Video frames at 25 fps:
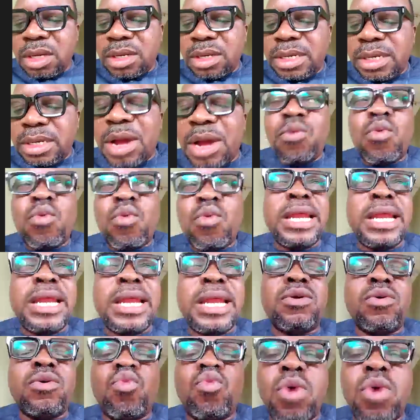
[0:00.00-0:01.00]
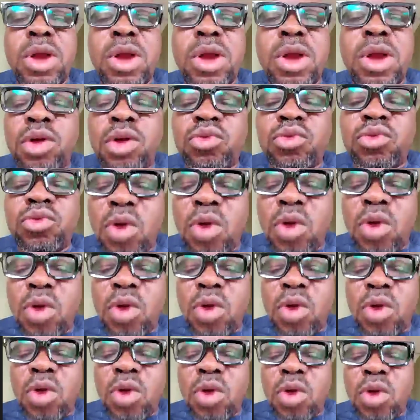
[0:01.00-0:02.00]
Then when we want to address the
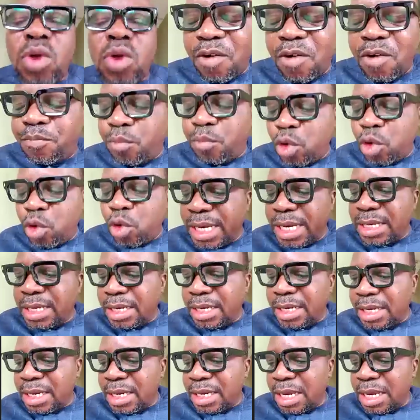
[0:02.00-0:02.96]
problem of bullying